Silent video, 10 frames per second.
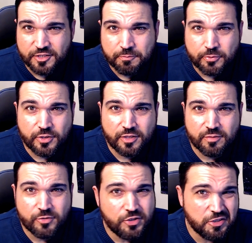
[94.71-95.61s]
Are you putting
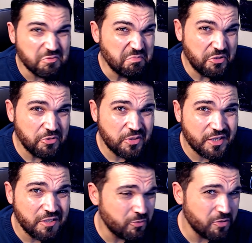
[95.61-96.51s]
them on your
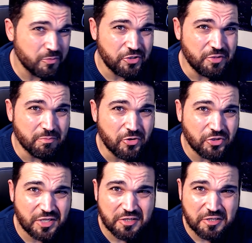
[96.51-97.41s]
computer? You put them on your
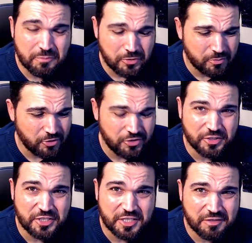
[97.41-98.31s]
monitor? You put them on
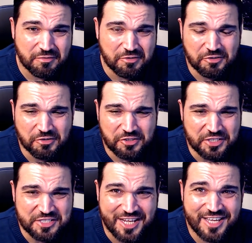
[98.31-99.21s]
your on
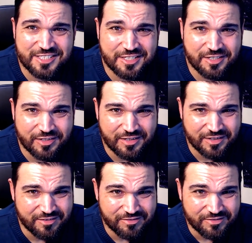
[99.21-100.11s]
your desk?
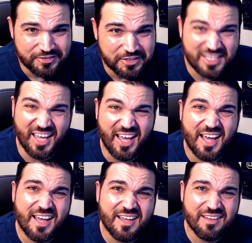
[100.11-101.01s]
Uh, your
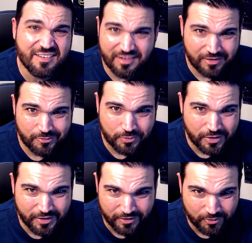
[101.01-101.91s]
car? I don't
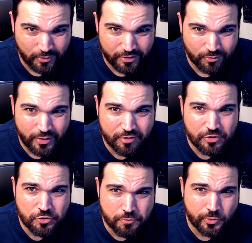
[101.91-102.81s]
I don't know. Where where
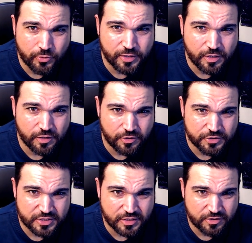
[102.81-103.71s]
are you putting
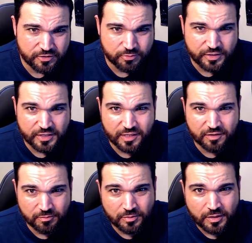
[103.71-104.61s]
your stickers when you
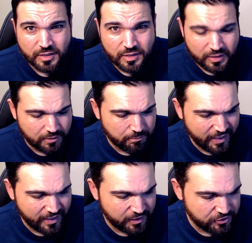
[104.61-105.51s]
get them in
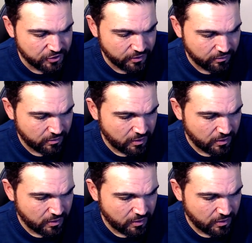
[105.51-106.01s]
packaging?